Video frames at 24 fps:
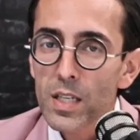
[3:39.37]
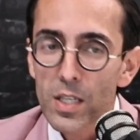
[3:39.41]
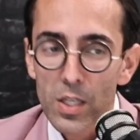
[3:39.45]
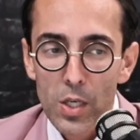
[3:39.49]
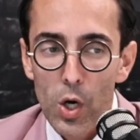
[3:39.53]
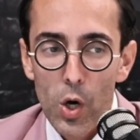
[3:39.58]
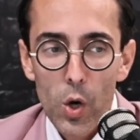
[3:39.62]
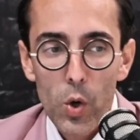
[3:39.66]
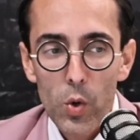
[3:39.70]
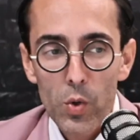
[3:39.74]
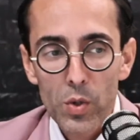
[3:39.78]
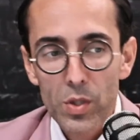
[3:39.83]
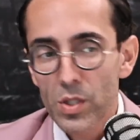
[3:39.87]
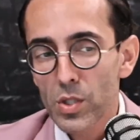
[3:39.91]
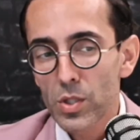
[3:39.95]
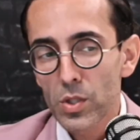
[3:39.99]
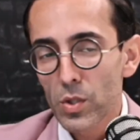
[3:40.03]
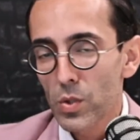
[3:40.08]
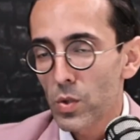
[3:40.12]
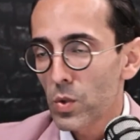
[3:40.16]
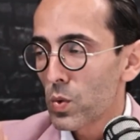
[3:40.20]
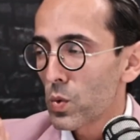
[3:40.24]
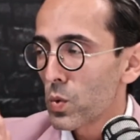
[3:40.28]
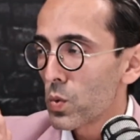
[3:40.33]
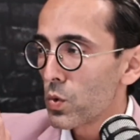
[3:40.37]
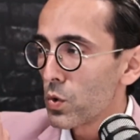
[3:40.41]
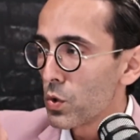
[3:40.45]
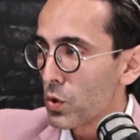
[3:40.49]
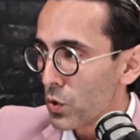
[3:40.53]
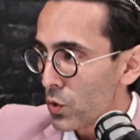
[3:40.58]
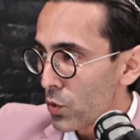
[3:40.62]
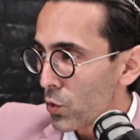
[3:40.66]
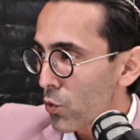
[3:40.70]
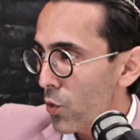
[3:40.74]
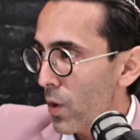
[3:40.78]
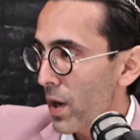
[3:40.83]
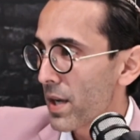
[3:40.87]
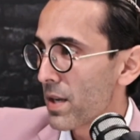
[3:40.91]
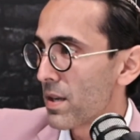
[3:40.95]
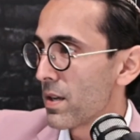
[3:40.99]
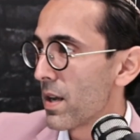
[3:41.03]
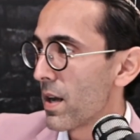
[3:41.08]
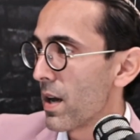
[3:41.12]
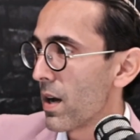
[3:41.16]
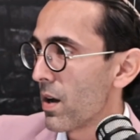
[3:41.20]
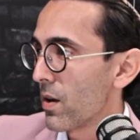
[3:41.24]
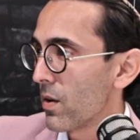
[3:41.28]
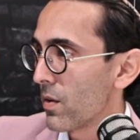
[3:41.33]
to go to you right
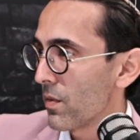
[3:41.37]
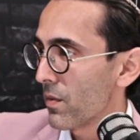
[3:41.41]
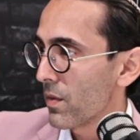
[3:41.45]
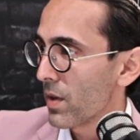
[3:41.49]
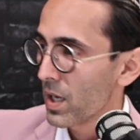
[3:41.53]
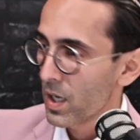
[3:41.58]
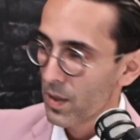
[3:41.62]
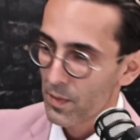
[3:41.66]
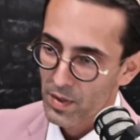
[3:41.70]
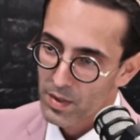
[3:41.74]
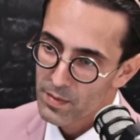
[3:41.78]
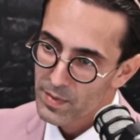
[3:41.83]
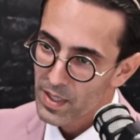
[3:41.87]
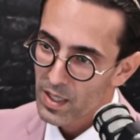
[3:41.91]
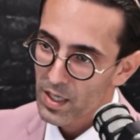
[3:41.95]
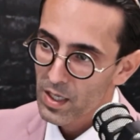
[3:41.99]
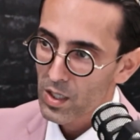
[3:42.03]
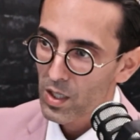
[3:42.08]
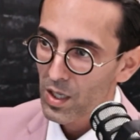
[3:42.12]
now, and I'm going to be like,